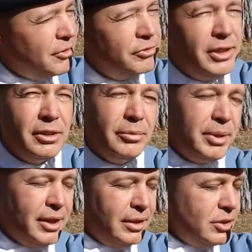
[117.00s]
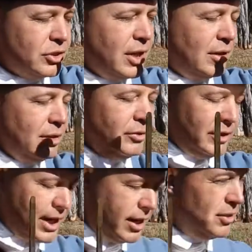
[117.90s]
field beyond the shadow of a
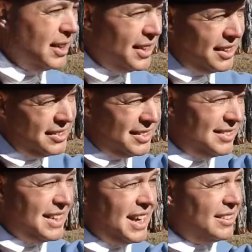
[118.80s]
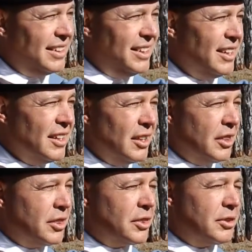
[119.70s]
doubt is exactly
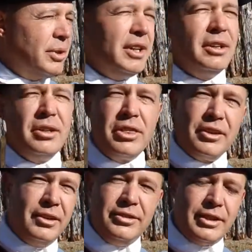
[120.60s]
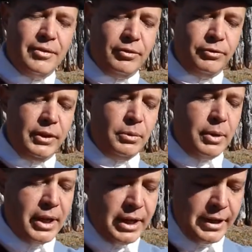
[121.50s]
337 feet
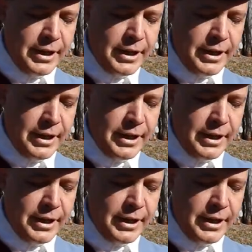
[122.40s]
away,